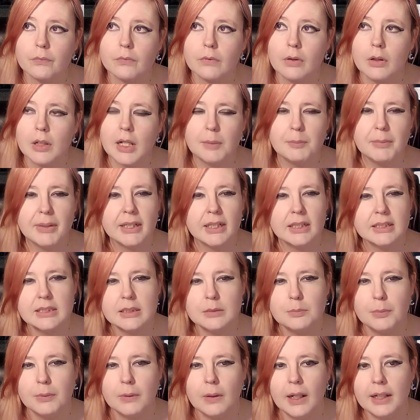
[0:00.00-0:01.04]

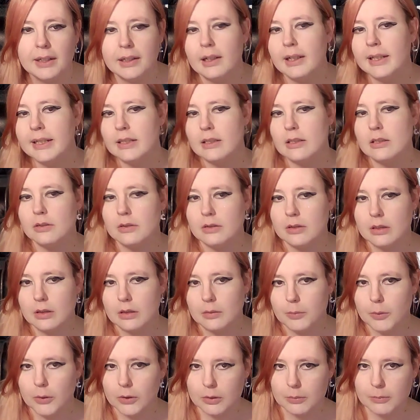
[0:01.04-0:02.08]
I liked the
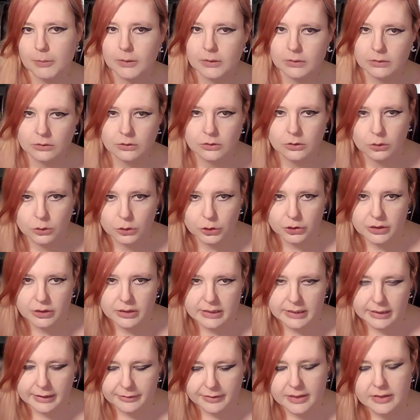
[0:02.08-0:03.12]
Pokemon Dungeon
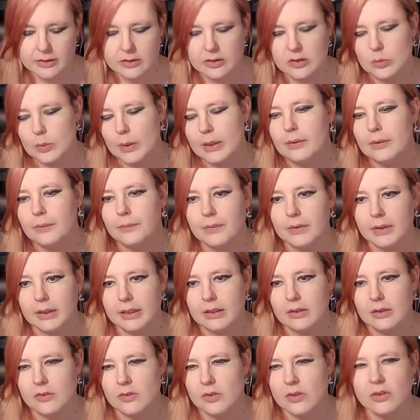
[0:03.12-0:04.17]
series as well.
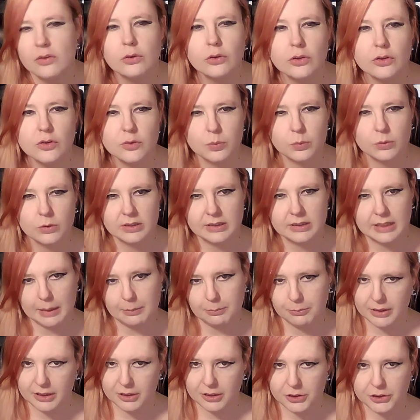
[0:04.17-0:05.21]
So those were a
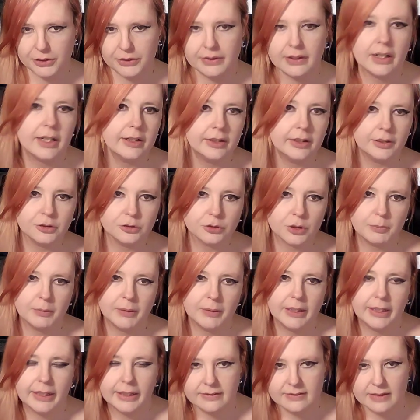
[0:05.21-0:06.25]
separate issue that I enjoyed
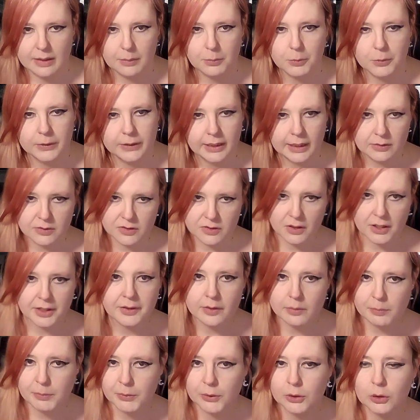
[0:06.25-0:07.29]
playing separately outside of the
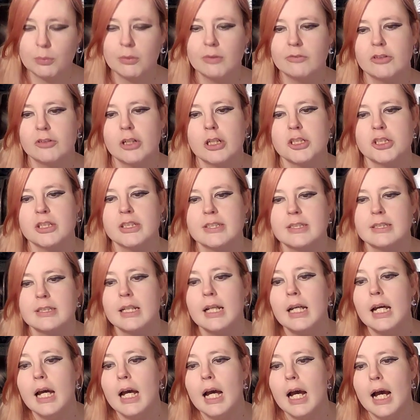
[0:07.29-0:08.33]
Pokemon franchise.
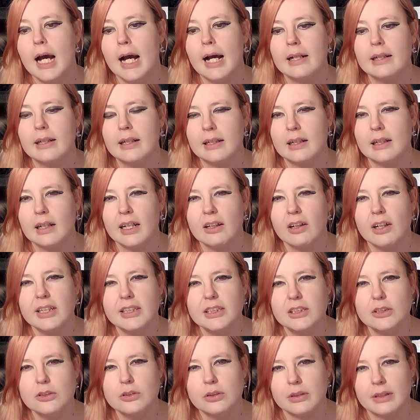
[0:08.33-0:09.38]
And then I kind
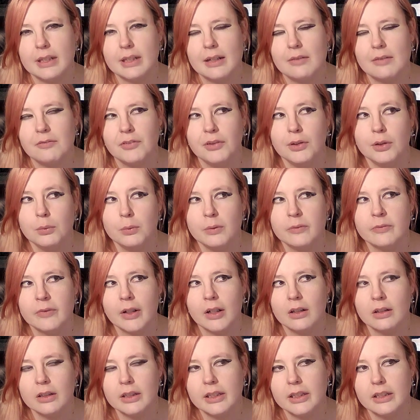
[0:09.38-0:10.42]
of took that view with
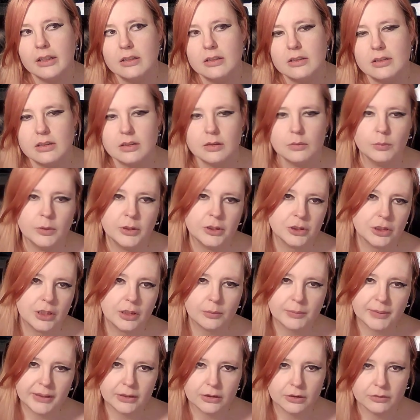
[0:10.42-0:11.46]
Arceus, which I'll
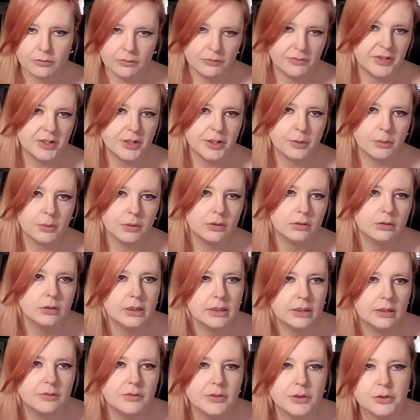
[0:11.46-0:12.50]
make another video on in
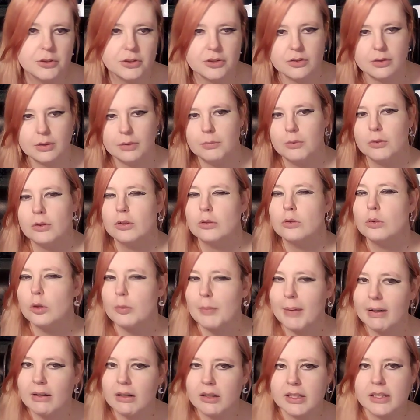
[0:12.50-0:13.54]
the future, so I'm not going to talk
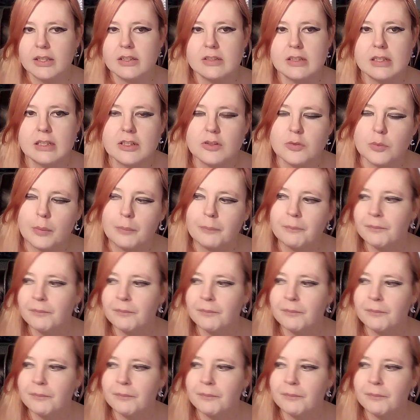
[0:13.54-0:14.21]
about Arceus in this one.